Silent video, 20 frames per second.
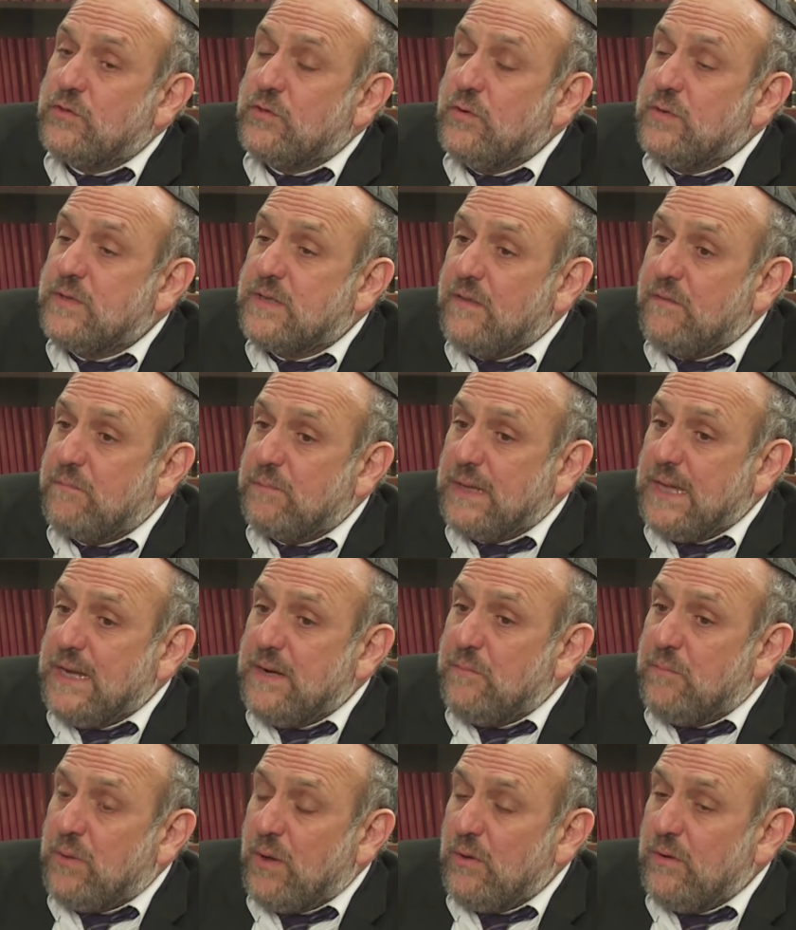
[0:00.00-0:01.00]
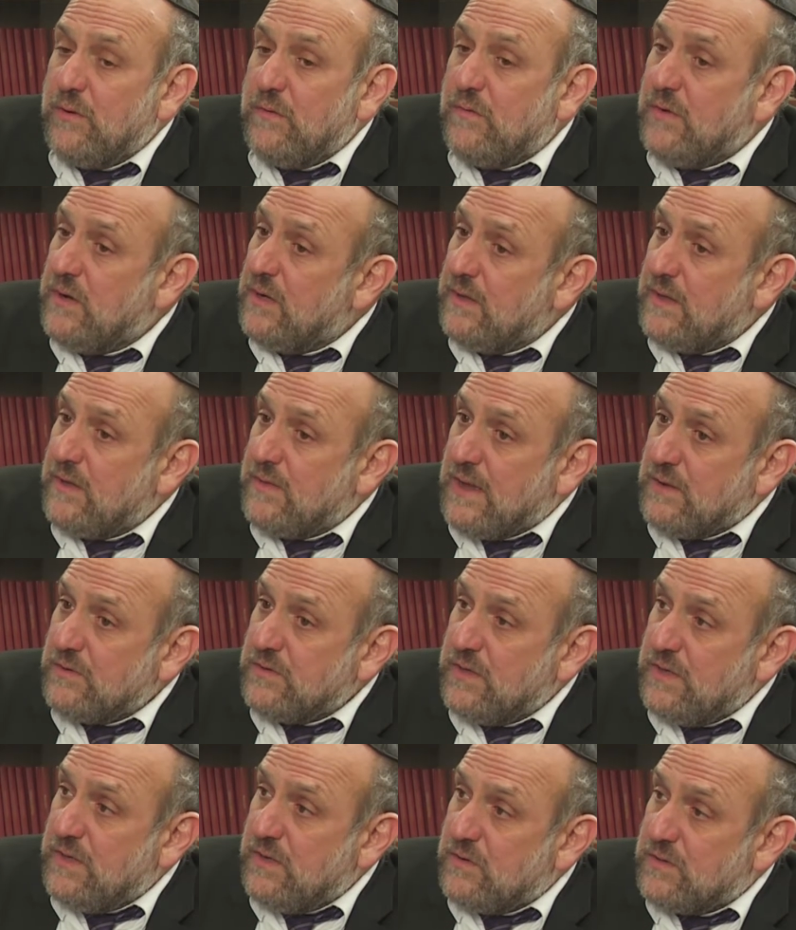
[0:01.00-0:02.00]
Jews have played in Poland for nearly
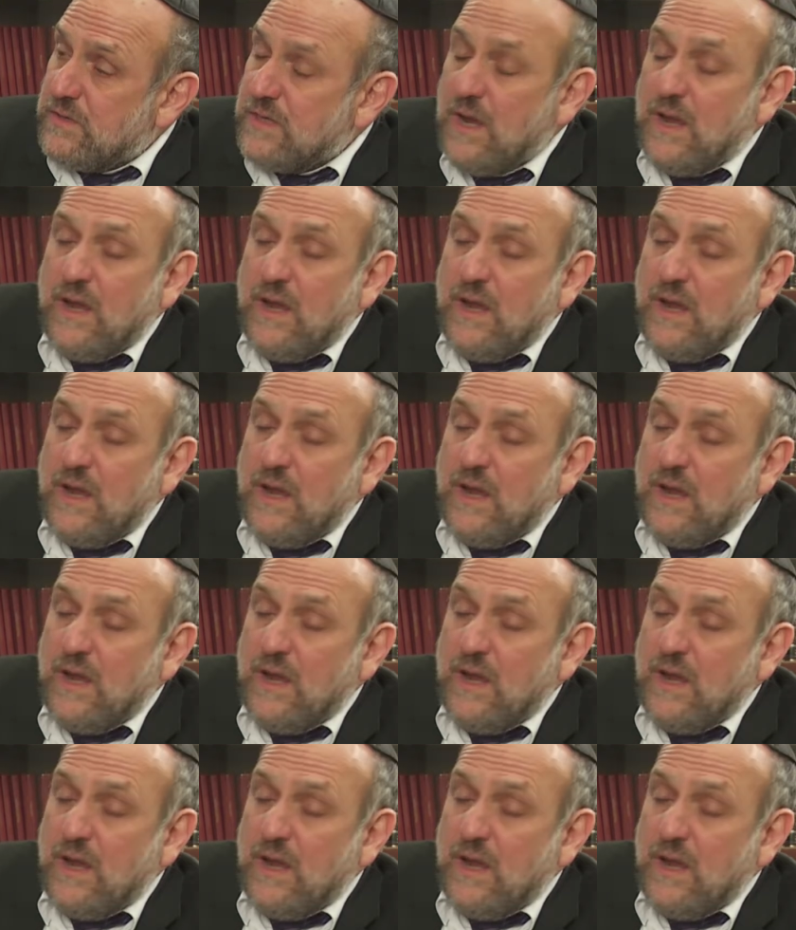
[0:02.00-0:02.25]
1,000 years,